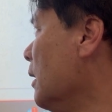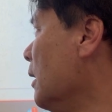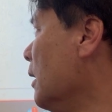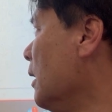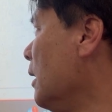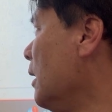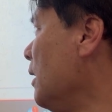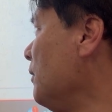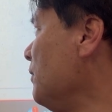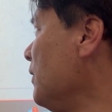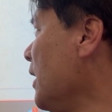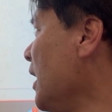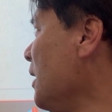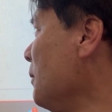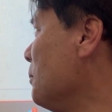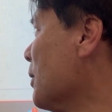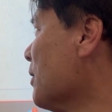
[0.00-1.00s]
of
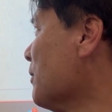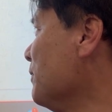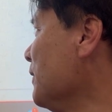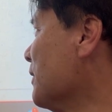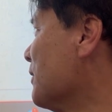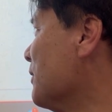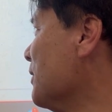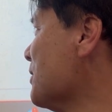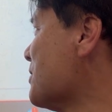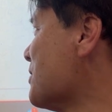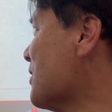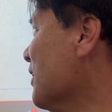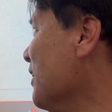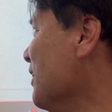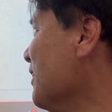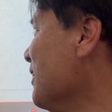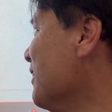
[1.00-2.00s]
a perfect
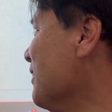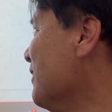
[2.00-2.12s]
crystal